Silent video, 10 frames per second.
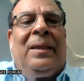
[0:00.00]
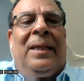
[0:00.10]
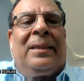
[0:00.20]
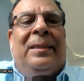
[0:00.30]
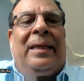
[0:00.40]

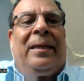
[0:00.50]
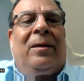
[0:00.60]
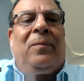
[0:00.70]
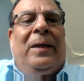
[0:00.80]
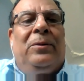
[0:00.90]
the
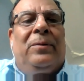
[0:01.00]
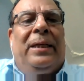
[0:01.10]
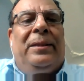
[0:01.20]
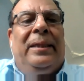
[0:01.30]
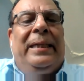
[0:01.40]
standard of
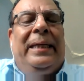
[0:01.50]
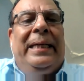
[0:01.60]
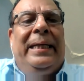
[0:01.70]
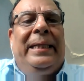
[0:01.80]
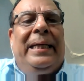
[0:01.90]
education in
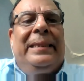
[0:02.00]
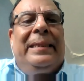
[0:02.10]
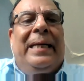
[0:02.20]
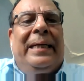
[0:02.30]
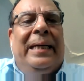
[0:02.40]
India
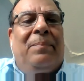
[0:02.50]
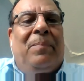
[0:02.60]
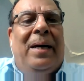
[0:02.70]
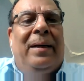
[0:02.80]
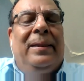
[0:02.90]
is not at
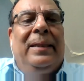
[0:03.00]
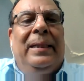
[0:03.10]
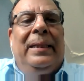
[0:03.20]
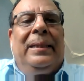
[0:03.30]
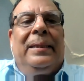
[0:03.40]
par.
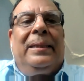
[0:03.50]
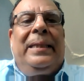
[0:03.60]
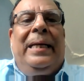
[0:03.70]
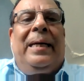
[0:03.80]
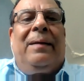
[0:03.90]

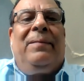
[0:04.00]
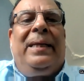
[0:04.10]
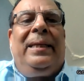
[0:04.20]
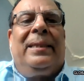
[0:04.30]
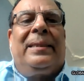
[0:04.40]
There are
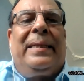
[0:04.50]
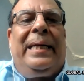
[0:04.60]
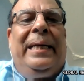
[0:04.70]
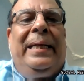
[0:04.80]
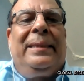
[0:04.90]
various
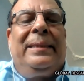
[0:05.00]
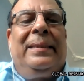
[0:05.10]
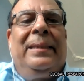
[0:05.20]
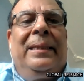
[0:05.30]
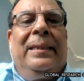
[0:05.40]
gradings
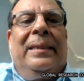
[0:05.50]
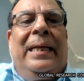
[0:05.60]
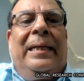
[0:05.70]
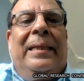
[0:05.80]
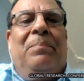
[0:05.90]

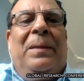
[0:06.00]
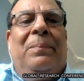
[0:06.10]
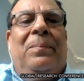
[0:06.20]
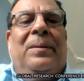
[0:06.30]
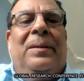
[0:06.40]
that
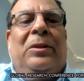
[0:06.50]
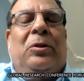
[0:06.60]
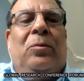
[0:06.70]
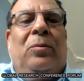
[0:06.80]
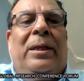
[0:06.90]
the
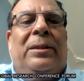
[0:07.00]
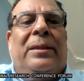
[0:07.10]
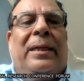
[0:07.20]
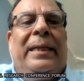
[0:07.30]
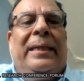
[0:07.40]
students
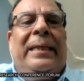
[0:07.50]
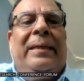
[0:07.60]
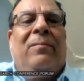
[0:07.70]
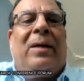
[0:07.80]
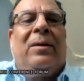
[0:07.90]
studying
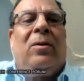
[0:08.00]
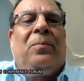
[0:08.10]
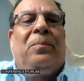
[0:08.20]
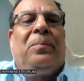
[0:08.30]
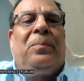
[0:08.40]
in one
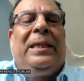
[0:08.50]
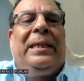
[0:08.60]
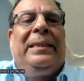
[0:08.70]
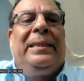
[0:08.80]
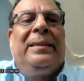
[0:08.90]
of the
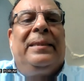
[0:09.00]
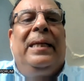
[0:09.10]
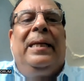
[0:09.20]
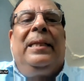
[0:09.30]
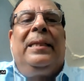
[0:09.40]
regions,
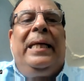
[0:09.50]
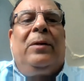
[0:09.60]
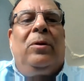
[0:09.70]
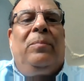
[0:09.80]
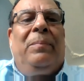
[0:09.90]
they
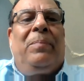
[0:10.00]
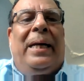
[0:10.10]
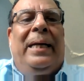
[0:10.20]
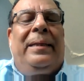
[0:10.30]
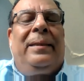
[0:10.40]
could be
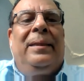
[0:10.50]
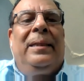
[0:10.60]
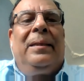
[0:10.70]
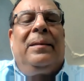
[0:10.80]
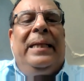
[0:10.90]
bright.
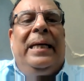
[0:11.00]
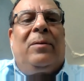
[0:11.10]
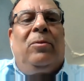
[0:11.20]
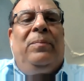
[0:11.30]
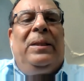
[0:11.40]
There
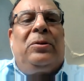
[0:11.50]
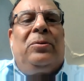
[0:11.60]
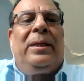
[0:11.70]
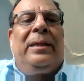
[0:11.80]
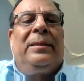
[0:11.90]
could be
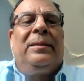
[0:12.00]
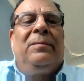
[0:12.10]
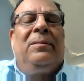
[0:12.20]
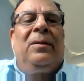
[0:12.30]
students